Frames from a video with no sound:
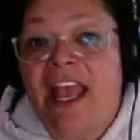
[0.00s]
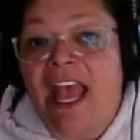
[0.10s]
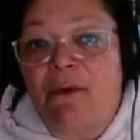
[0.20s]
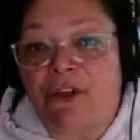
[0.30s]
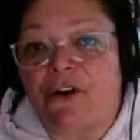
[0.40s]

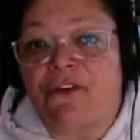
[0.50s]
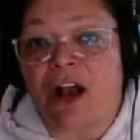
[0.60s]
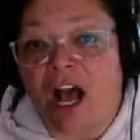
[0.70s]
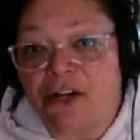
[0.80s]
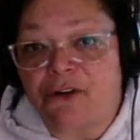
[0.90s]
and with over a
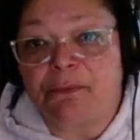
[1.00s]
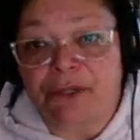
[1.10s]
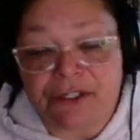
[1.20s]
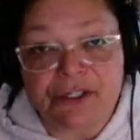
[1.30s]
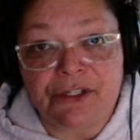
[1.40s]
hundred
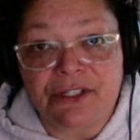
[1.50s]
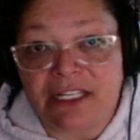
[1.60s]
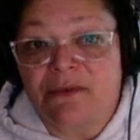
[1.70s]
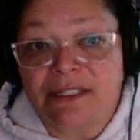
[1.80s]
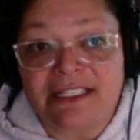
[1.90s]
prisoners,
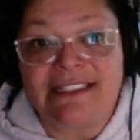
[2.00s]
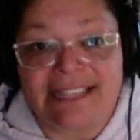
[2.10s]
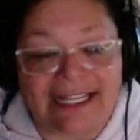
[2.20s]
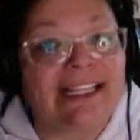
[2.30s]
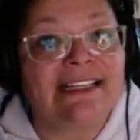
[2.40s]
this was a
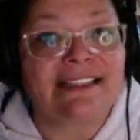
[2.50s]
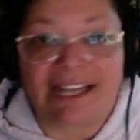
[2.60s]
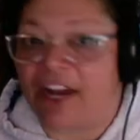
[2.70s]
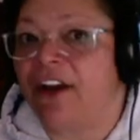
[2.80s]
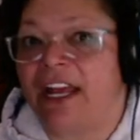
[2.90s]
deadly
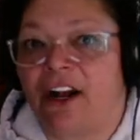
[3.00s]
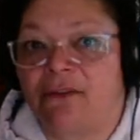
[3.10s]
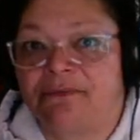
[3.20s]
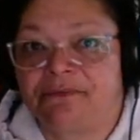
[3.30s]
scenario."